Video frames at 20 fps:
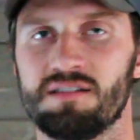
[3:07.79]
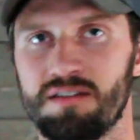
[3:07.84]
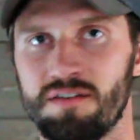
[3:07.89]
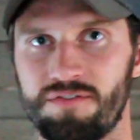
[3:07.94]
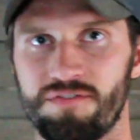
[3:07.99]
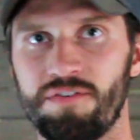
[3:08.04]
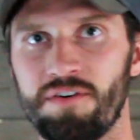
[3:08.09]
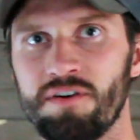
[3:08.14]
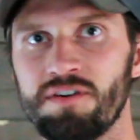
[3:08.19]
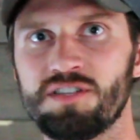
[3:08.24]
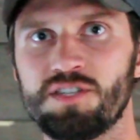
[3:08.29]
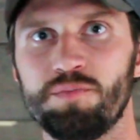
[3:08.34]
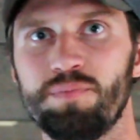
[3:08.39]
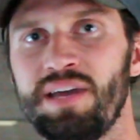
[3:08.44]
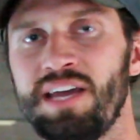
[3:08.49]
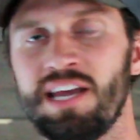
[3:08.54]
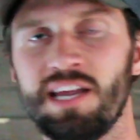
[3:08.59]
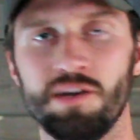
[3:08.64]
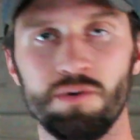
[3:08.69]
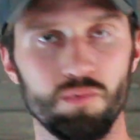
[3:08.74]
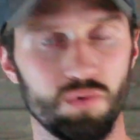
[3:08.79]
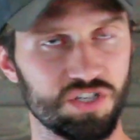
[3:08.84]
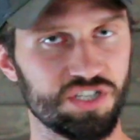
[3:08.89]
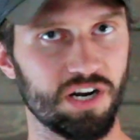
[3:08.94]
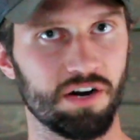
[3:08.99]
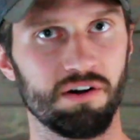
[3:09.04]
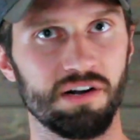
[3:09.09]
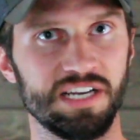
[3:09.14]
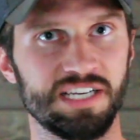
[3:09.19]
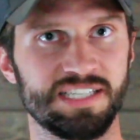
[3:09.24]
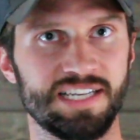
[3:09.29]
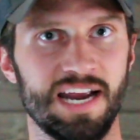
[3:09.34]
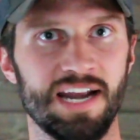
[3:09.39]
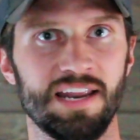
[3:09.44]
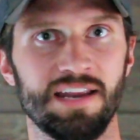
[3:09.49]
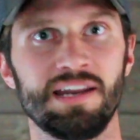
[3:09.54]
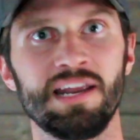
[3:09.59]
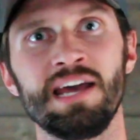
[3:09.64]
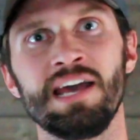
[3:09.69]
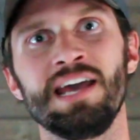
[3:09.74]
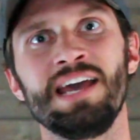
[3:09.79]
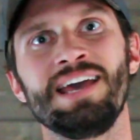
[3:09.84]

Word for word: The first being, which I already stated,